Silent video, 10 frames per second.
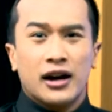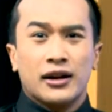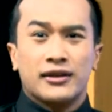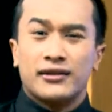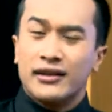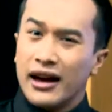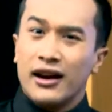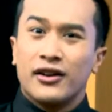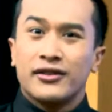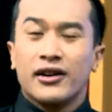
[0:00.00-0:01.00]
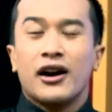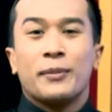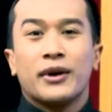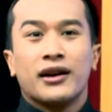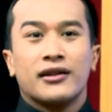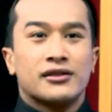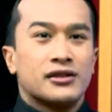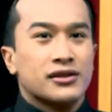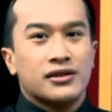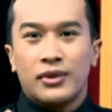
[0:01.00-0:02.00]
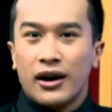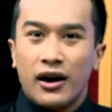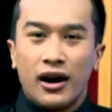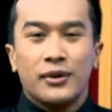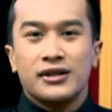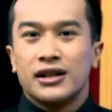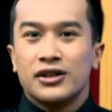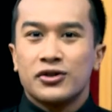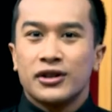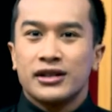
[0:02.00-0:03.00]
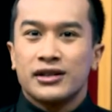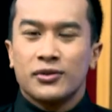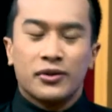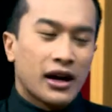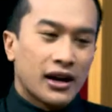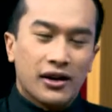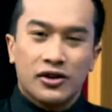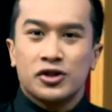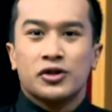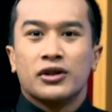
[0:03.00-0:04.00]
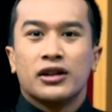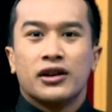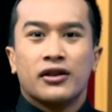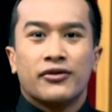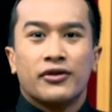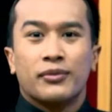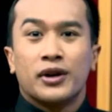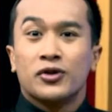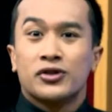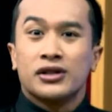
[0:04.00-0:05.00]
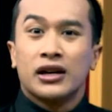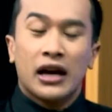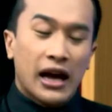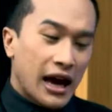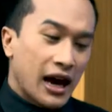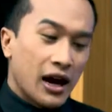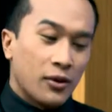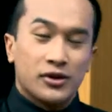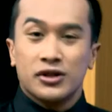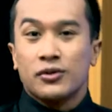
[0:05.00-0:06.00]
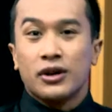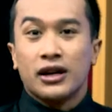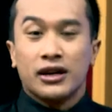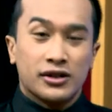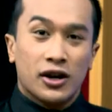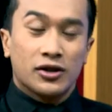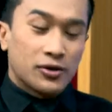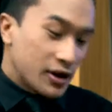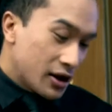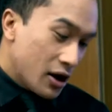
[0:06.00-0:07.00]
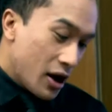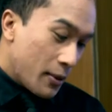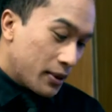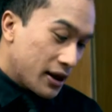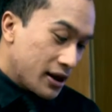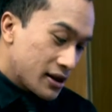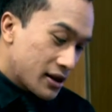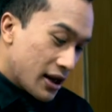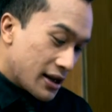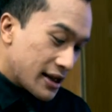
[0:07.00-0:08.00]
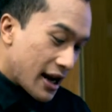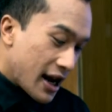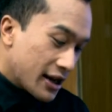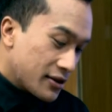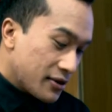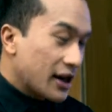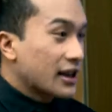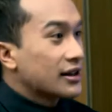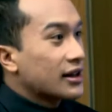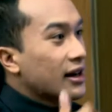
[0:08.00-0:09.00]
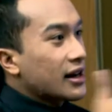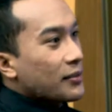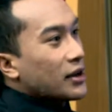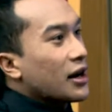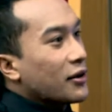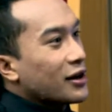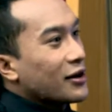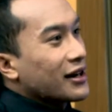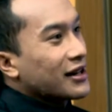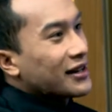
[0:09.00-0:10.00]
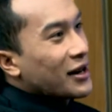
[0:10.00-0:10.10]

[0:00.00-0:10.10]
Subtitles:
Today, our topic is just about hobbies and interests. We got another student here from Venus, and we just want to talk to her. Please say hi to Agita Rami. How are you, Agita?